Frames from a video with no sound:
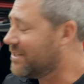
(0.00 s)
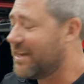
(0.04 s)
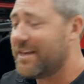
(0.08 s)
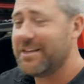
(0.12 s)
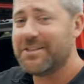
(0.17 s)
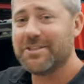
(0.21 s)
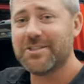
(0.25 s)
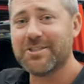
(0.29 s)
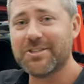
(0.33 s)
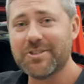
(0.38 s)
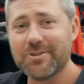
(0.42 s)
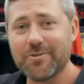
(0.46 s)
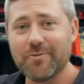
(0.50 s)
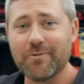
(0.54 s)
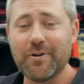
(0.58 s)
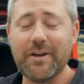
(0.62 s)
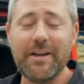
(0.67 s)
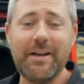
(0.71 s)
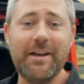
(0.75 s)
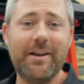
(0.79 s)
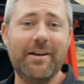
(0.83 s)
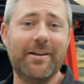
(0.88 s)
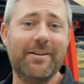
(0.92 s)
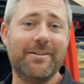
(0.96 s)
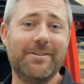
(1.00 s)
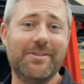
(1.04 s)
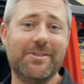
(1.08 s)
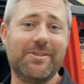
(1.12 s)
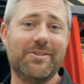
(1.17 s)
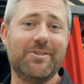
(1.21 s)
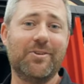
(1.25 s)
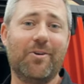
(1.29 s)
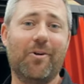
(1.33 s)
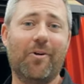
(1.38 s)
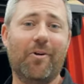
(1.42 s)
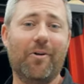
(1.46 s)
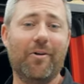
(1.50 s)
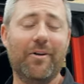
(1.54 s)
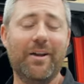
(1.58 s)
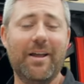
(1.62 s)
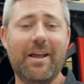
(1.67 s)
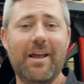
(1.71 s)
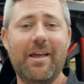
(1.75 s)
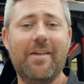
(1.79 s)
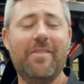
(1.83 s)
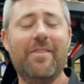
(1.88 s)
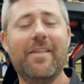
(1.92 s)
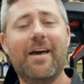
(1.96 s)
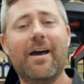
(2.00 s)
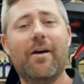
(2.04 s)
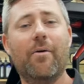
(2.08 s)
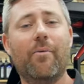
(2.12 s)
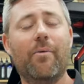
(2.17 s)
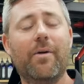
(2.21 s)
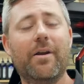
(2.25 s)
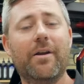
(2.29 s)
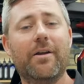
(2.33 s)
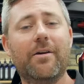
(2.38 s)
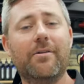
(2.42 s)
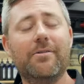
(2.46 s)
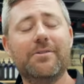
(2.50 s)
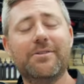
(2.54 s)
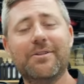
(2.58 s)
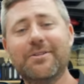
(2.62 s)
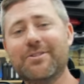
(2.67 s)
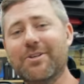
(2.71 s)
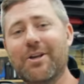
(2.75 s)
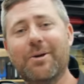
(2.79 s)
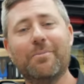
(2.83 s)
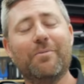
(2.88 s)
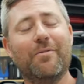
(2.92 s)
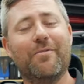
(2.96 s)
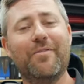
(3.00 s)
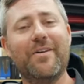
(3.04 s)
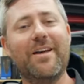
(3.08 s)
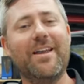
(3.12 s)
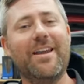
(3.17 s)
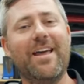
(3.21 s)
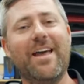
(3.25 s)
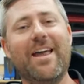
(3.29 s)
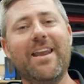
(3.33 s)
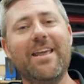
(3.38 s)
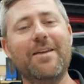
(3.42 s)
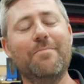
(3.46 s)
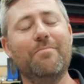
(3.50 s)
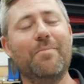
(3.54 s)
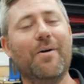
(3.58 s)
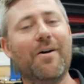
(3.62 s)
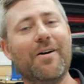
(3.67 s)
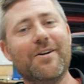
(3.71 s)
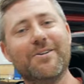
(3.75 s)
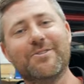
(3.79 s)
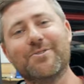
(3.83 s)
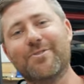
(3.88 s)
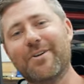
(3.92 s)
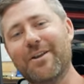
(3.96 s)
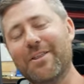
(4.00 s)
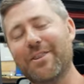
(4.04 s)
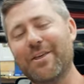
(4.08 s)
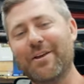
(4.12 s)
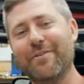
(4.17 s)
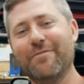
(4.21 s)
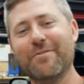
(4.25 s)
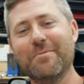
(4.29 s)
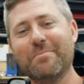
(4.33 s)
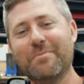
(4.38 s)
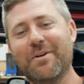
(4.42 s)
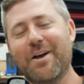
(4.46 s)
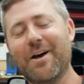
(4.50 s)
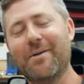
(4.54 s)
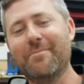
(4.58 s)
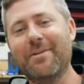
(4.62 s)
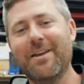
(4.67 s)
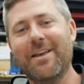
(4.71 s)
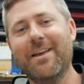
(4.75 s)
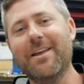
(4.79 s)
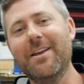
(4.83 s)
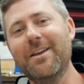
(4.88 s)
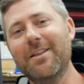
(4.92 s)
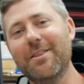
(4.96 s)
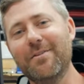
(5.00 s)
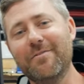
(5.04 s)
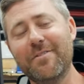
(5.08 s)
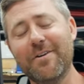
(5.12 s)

a screen installed in that window, so it's gonna prevent any bugs or anything from coming into the